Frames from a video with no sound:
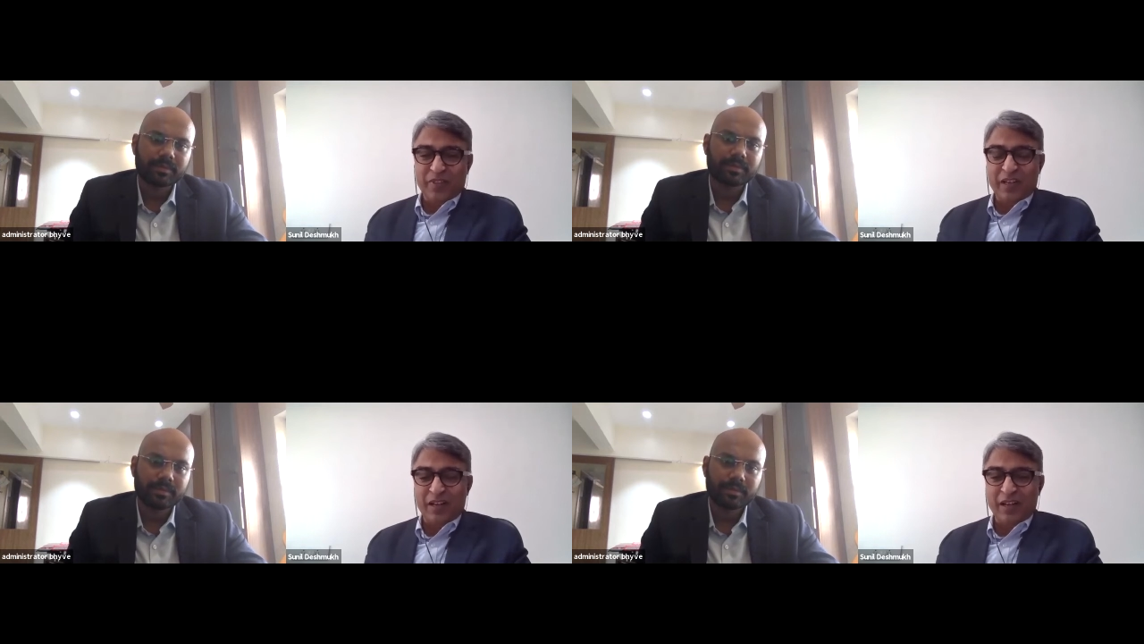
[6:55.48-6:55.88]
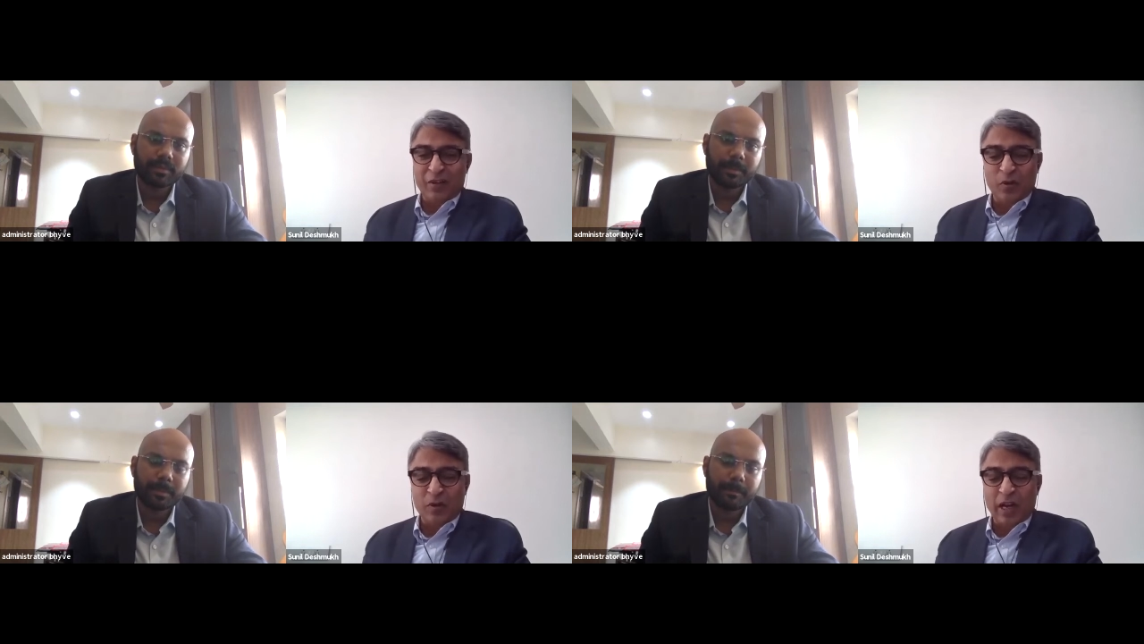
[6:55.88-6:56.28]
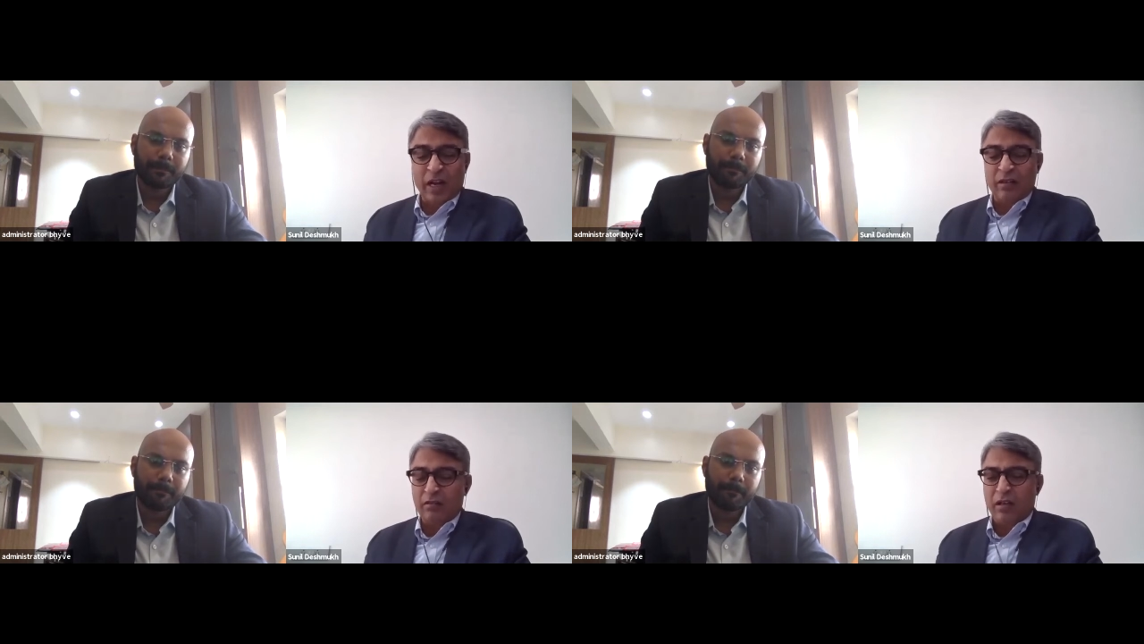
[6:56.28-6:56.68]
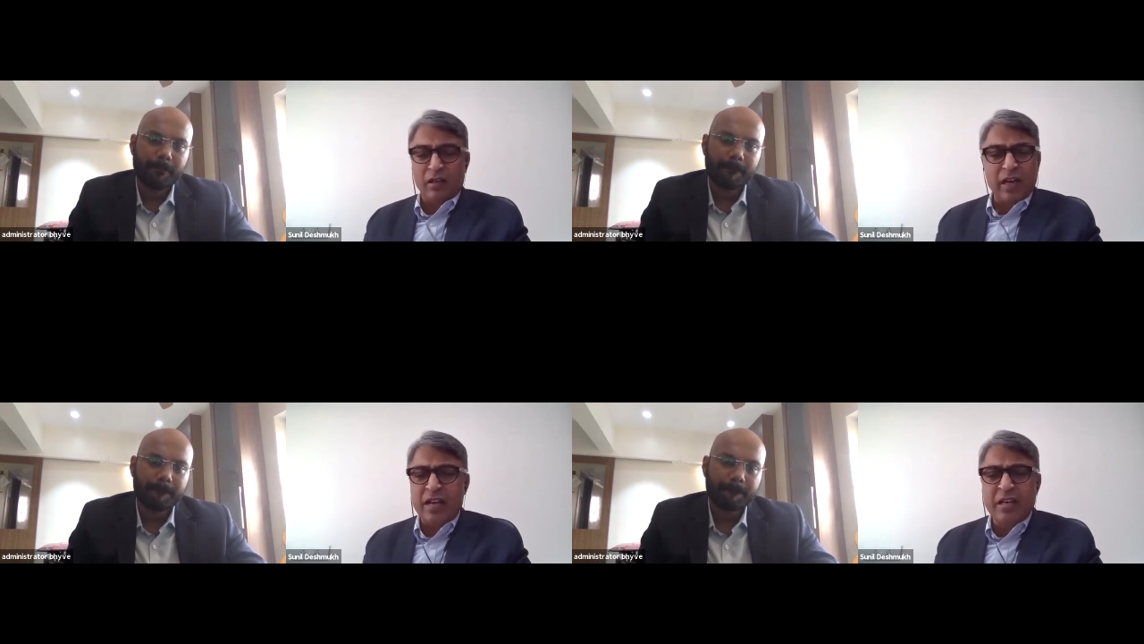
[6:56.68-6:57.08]
Speaker 1: uh, you know, and
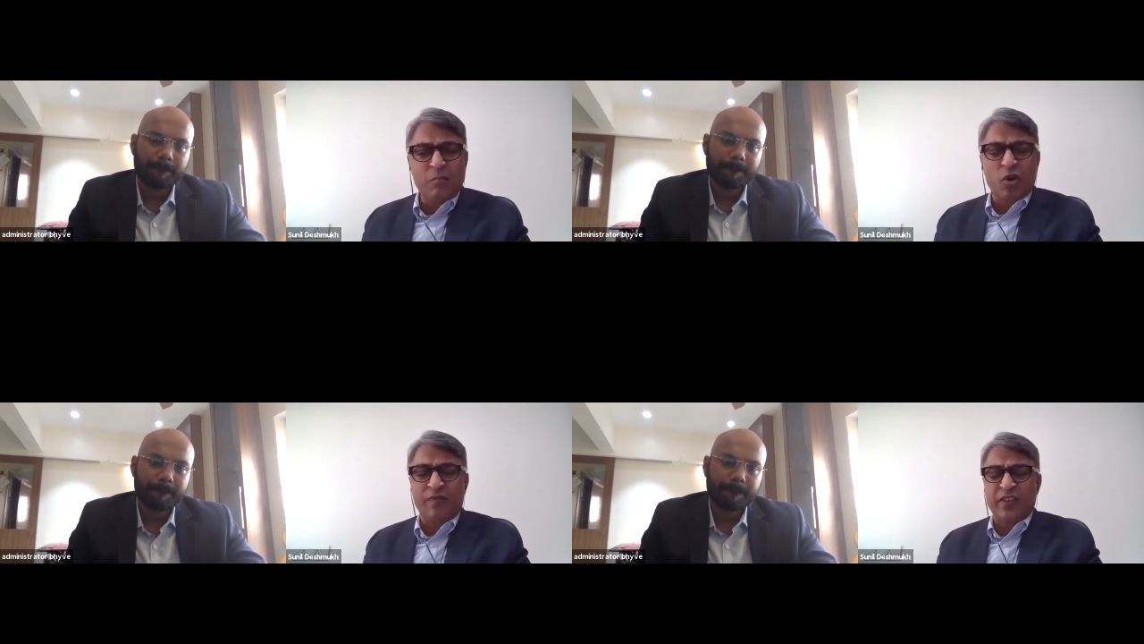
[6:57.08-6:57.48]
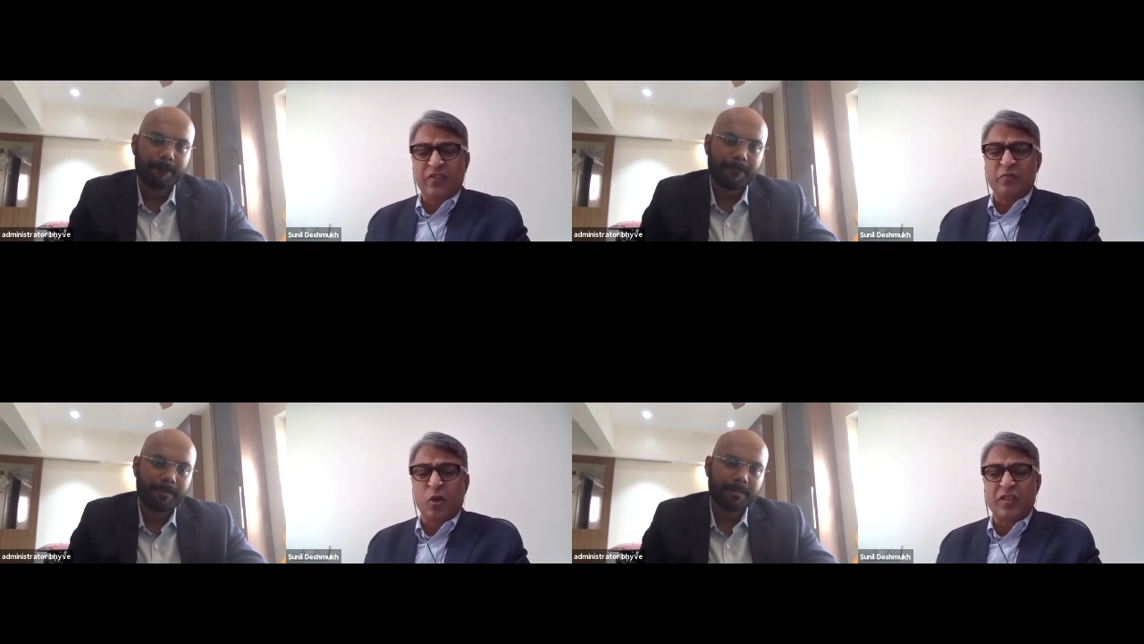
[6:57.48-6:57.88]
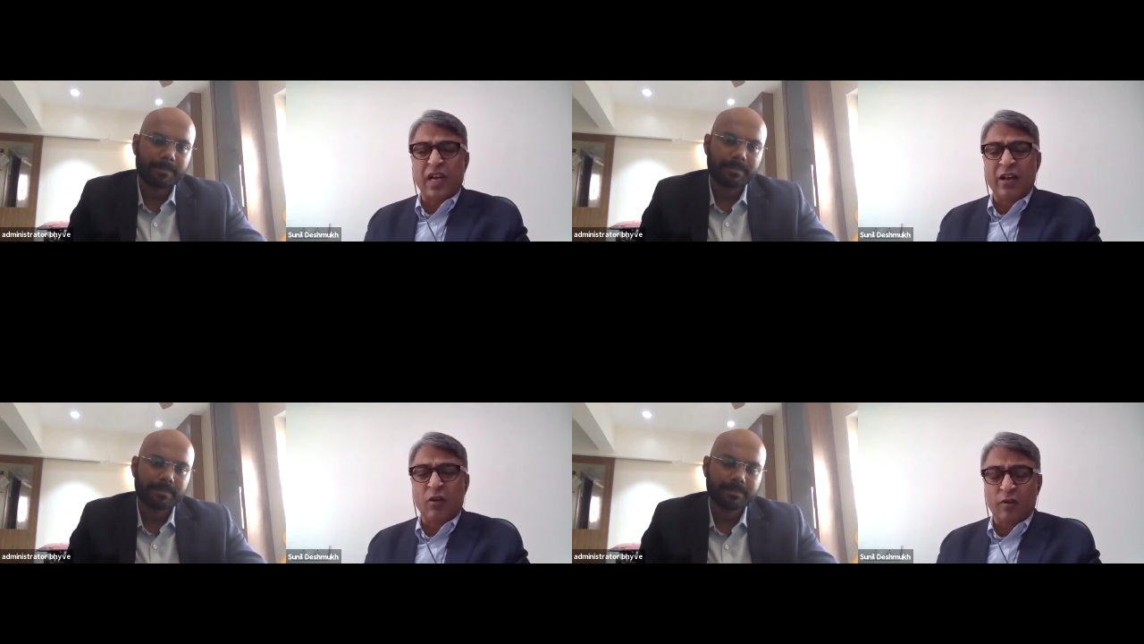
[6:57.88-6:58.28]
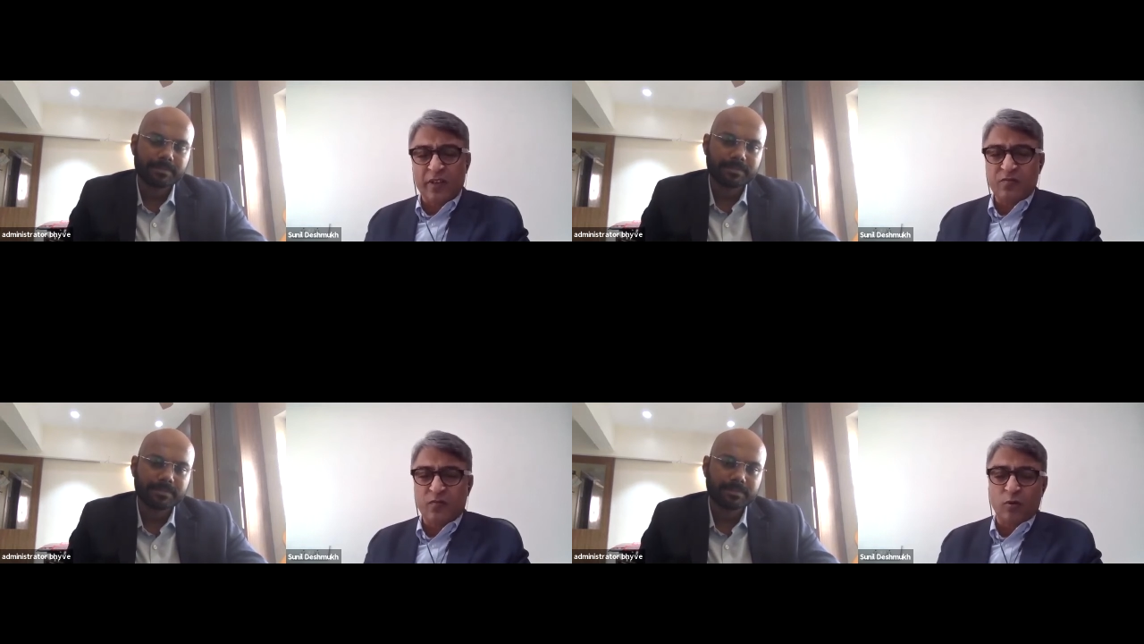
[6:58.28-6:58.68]
a number of cases because I
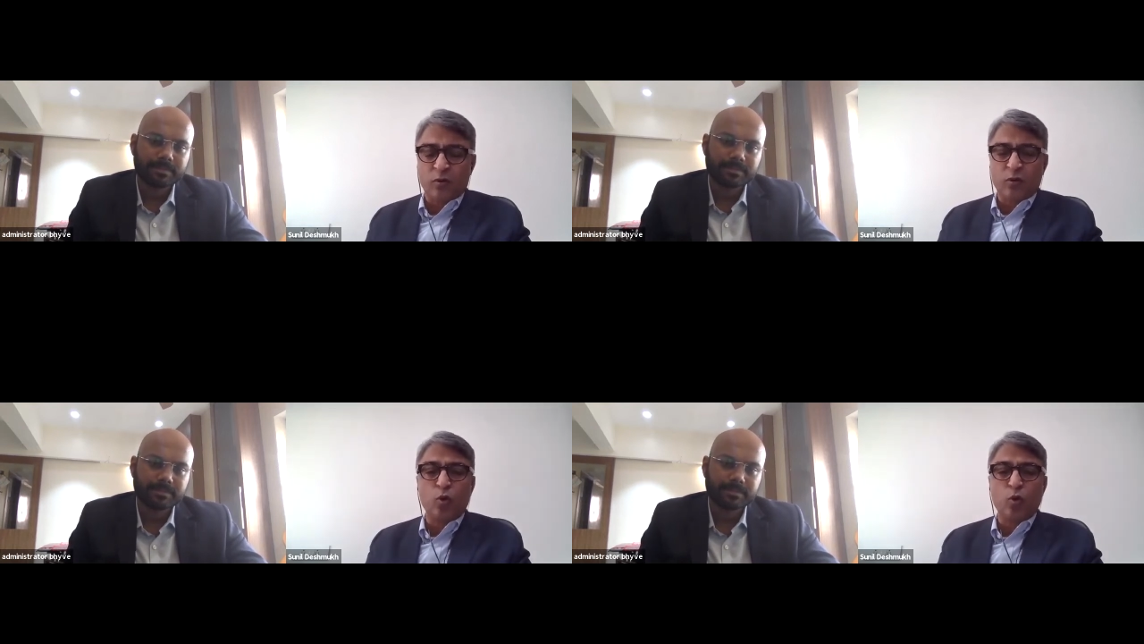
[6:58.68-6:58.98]
always followed